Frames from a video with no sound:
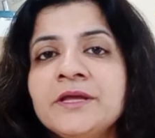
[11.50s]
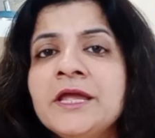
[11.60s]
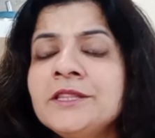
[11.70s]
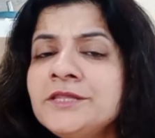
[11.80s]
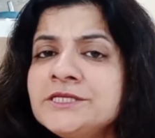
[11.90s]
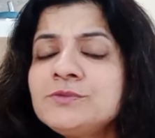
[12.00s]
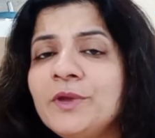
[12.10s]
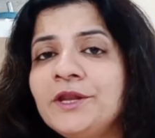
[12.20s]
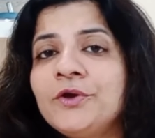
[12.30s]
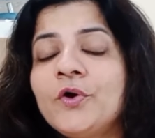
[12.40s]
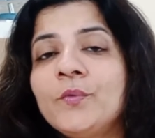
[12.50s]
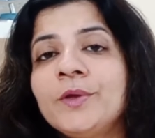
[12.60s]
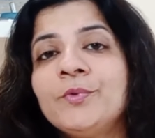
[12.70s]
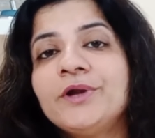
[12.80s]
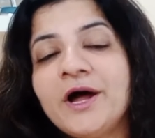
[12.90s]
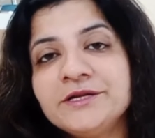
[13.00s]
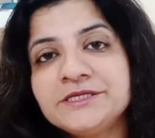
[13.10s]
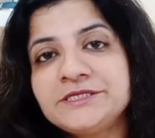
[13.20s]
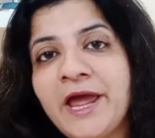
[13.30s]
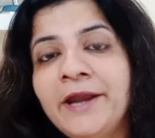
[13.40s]
In this video, we would
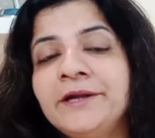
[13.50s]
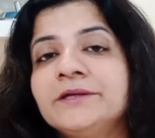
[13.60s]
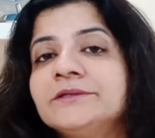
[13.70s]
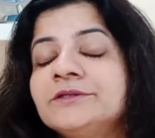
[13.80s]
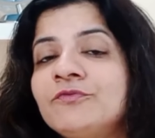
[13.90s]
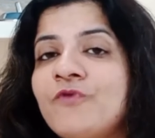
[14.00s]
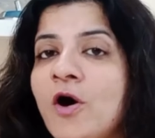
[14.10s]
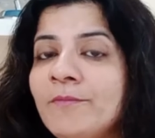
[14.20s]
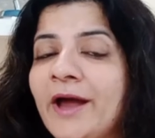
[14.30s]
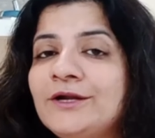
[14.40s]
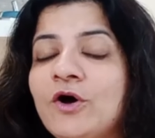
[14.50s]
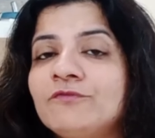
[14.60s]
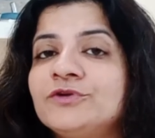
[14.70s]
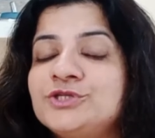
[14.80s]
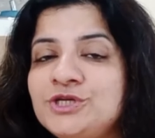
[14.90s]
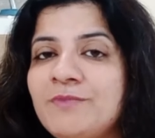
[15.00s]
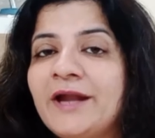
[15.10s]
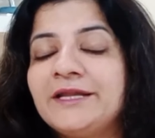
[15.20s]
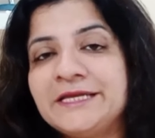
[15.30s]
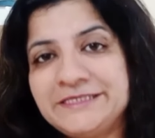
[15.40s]
understand the format of the
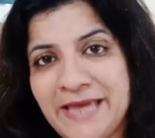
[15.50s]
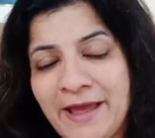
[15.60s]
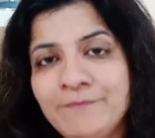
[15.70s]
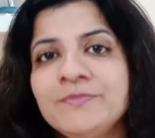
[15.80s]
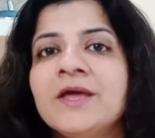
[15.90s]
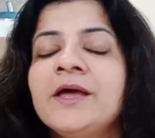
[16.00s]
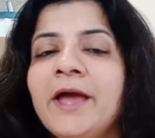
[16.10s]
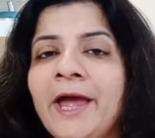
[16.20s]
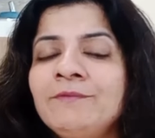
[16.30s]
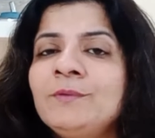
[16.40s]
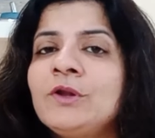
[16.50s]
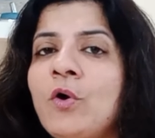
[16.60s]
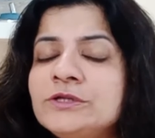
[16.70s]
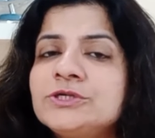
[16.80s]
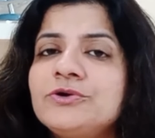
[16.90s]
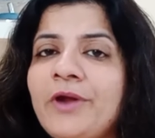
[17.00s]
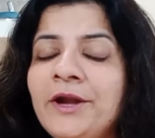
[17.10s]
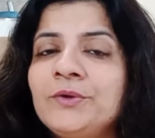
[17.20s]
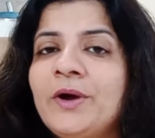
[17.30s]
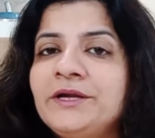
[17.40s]
GMAT exam, and we will also
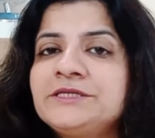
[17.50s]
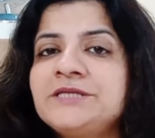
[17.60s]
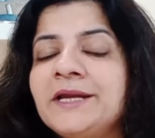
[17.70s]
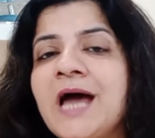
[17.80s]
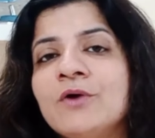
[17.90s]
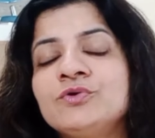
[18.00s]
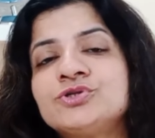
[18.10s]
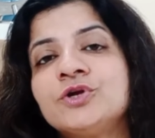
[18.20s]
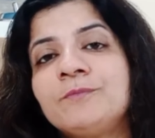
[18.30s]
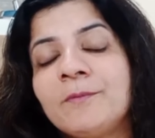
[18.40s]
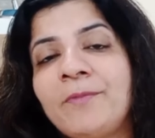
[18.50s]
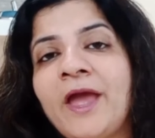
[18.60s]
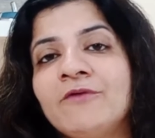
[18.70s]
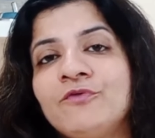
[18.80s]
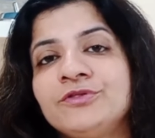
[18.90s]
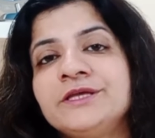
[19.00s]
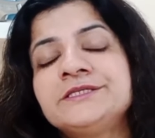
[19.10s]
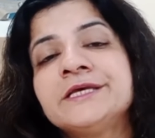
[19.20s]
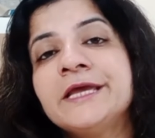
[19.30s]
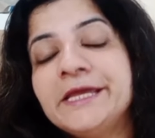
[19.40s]
try to understand how you should prepare for
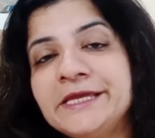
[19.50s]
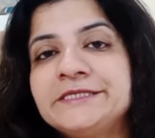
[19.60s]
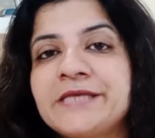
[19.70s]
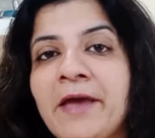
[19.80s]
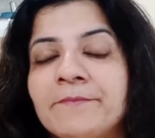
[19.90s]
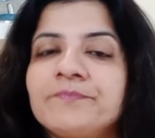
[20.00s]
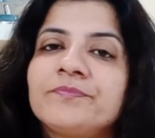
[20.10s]
this exam.